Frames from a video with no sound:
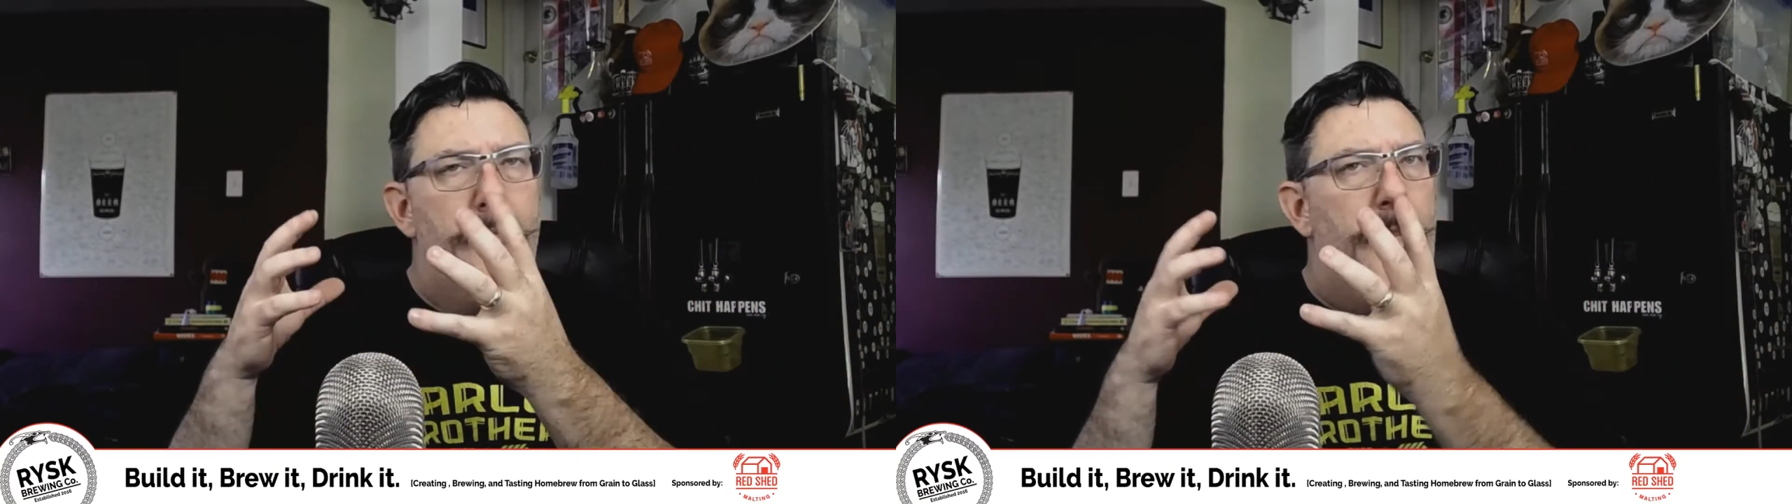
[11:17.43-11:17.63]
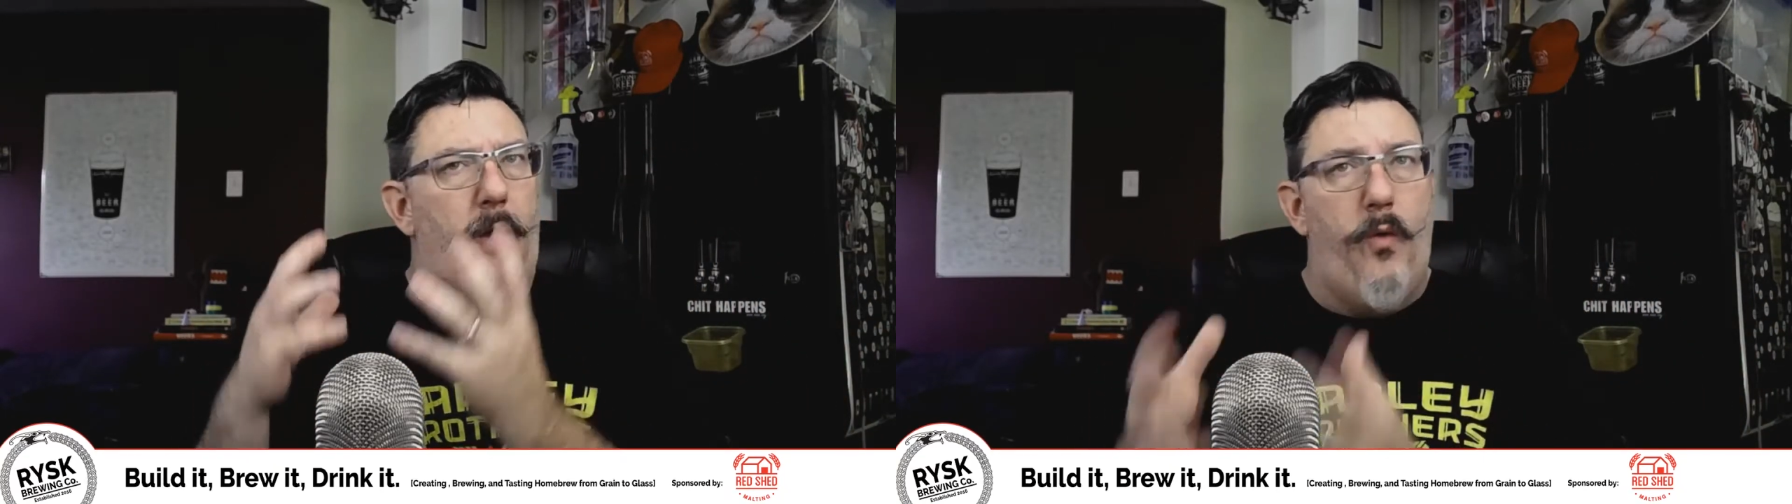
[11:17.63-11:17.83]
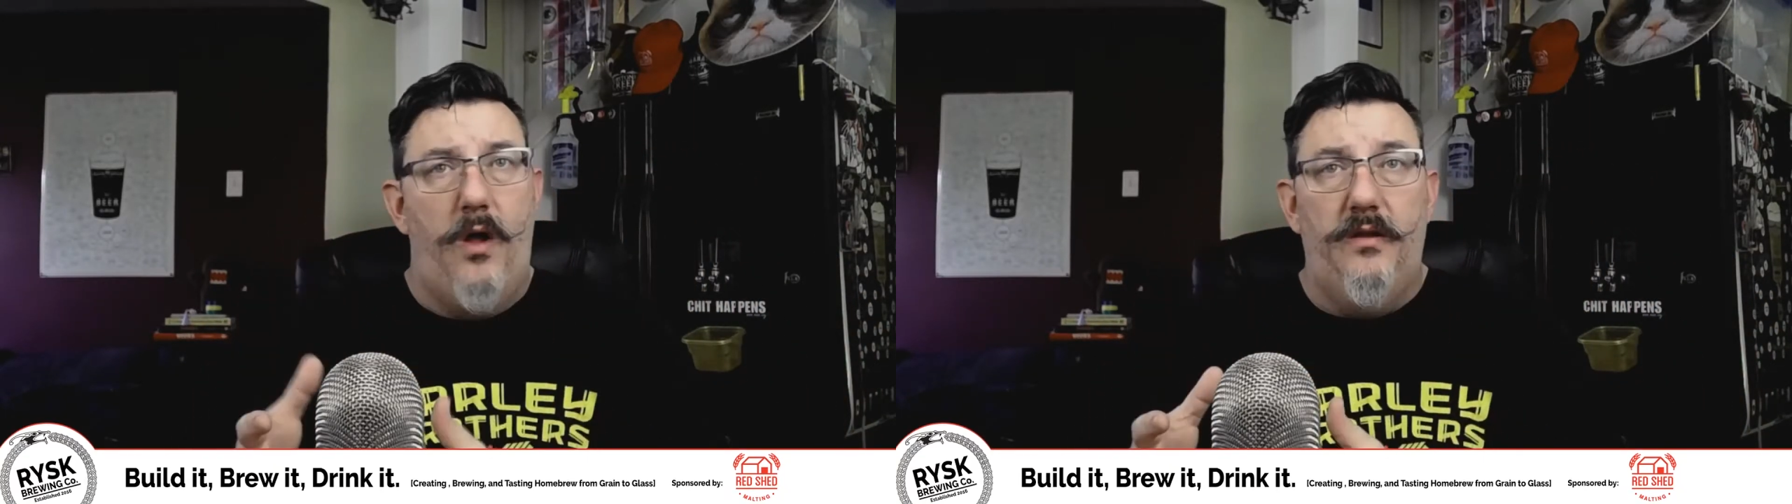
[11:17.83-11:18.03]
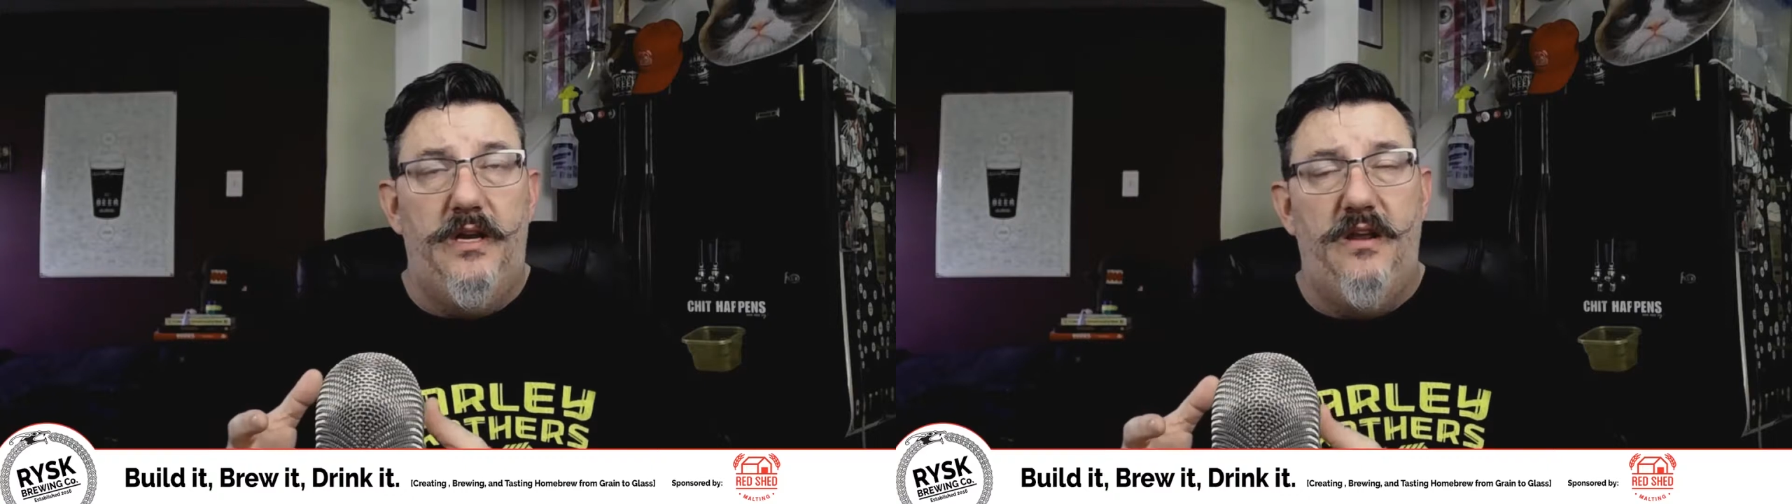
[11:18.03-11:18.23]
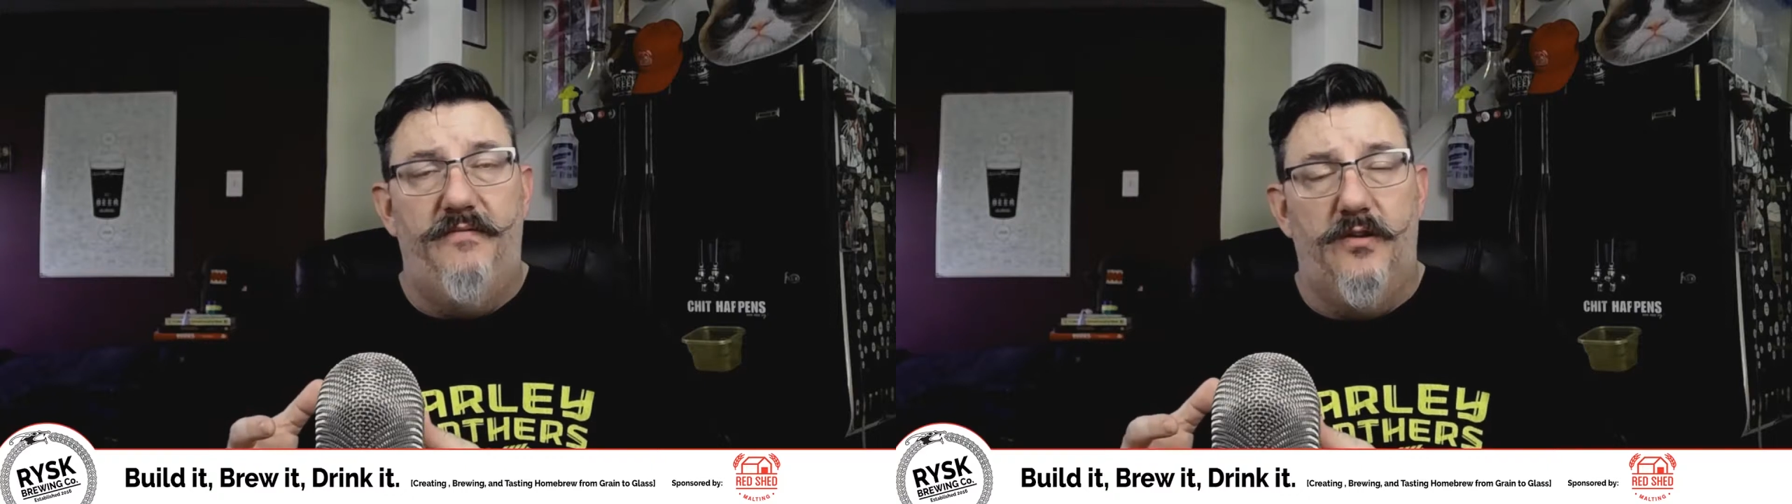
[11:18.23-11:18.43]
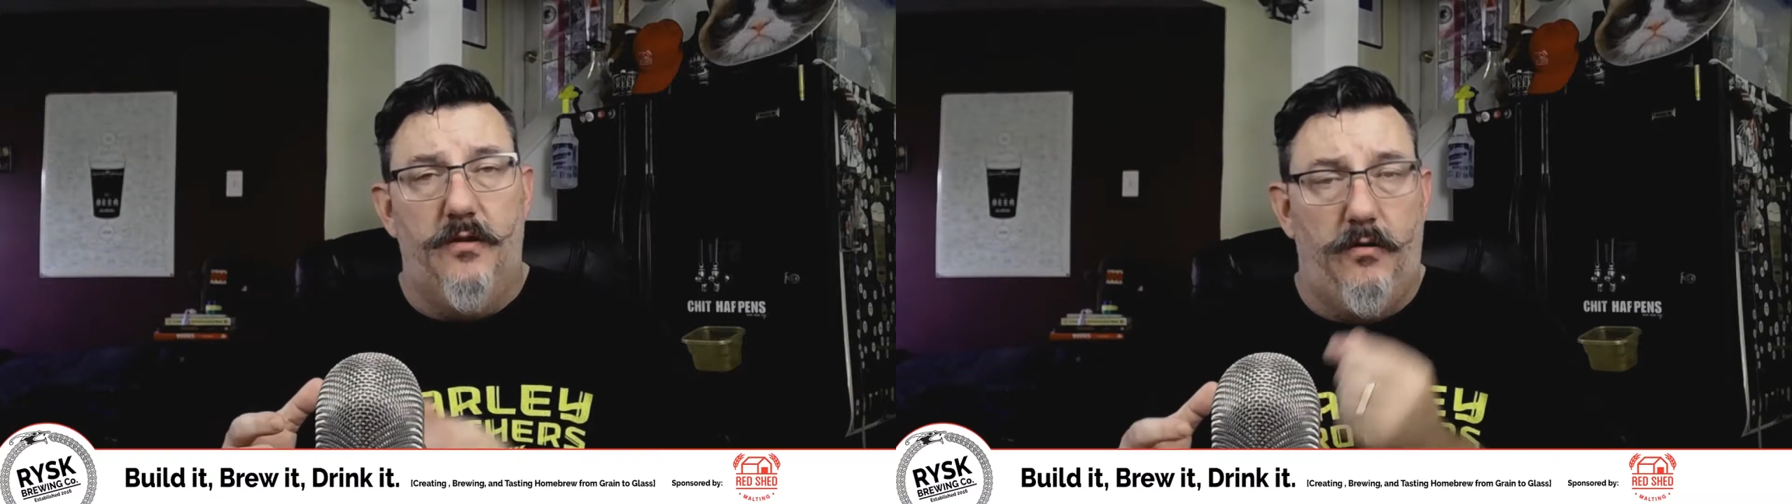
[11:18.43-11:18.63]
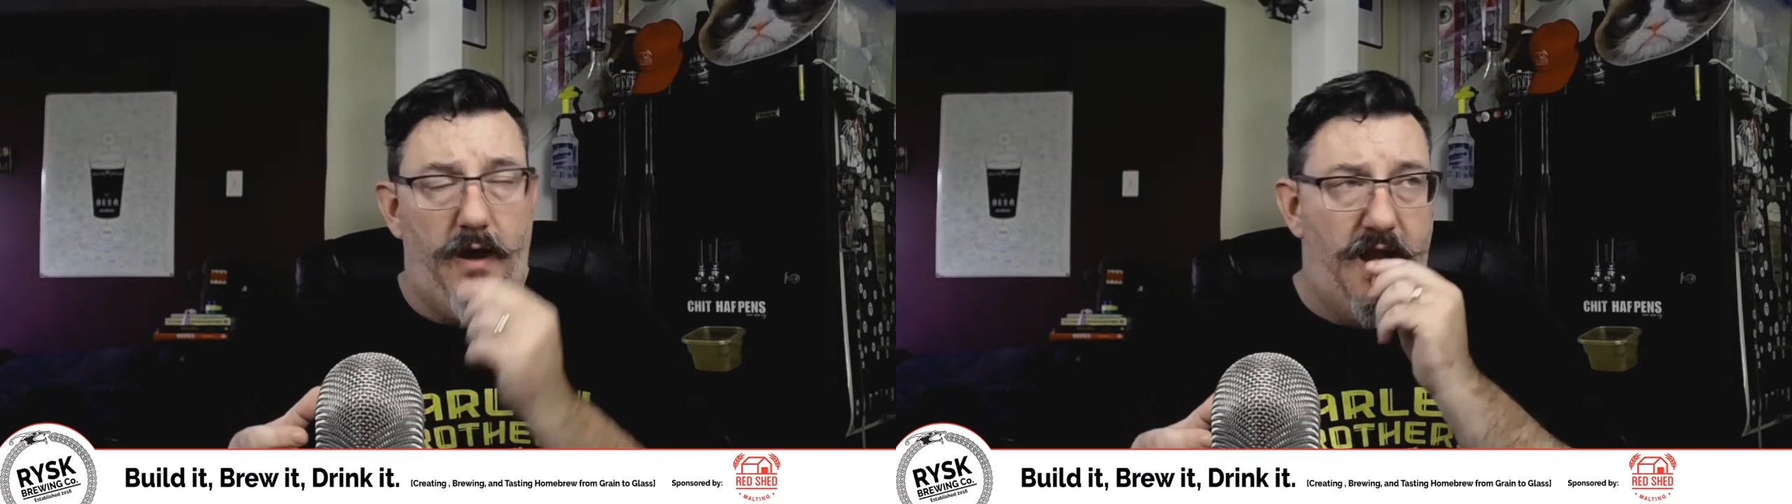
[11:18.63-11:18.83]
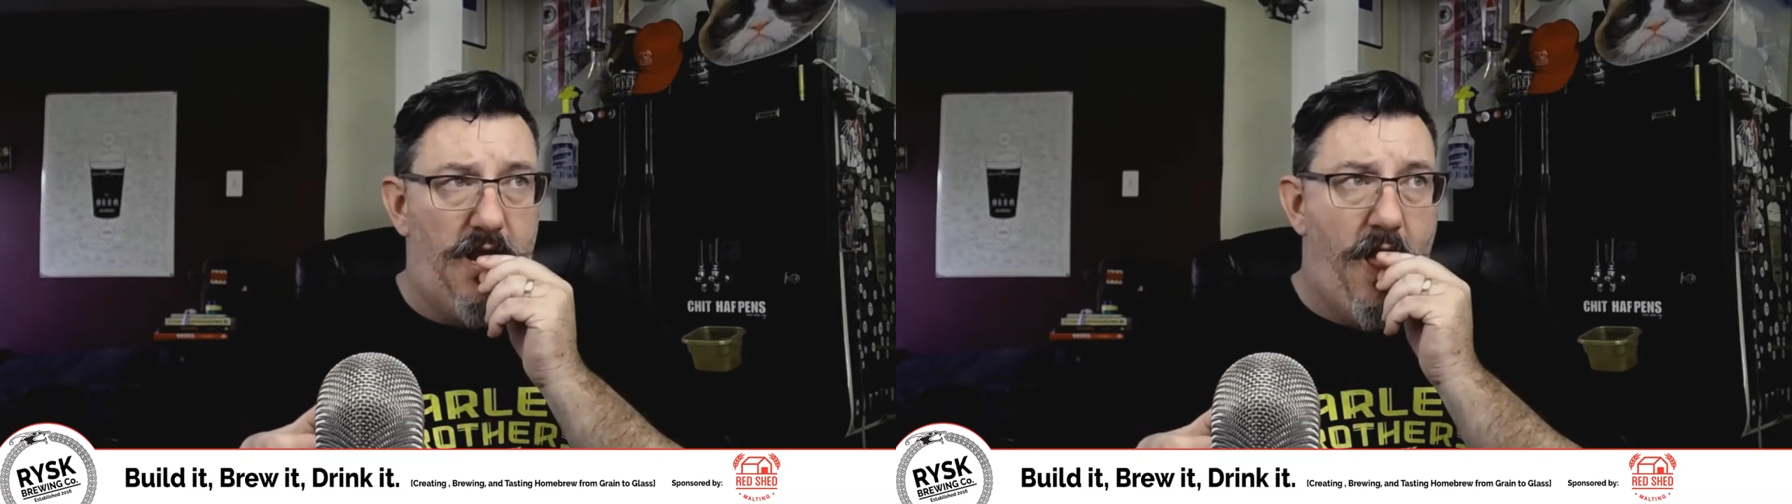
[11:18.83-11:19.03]
the quality of your
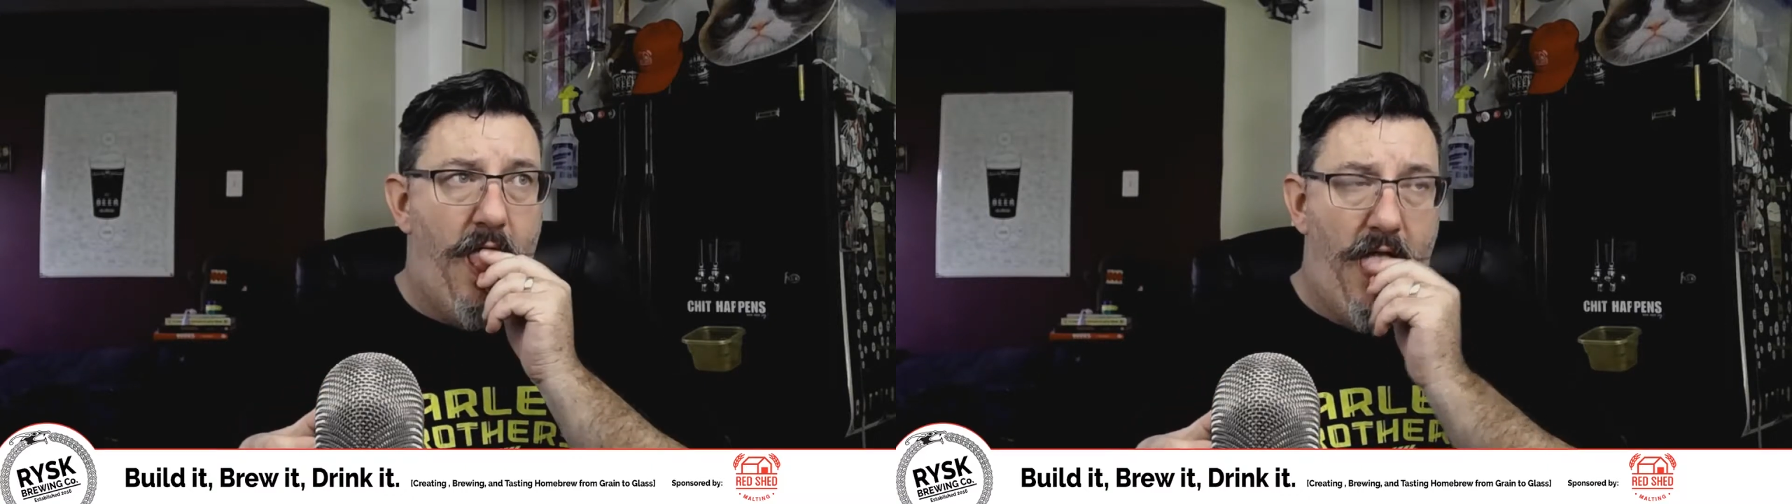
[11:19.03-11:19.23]
grain.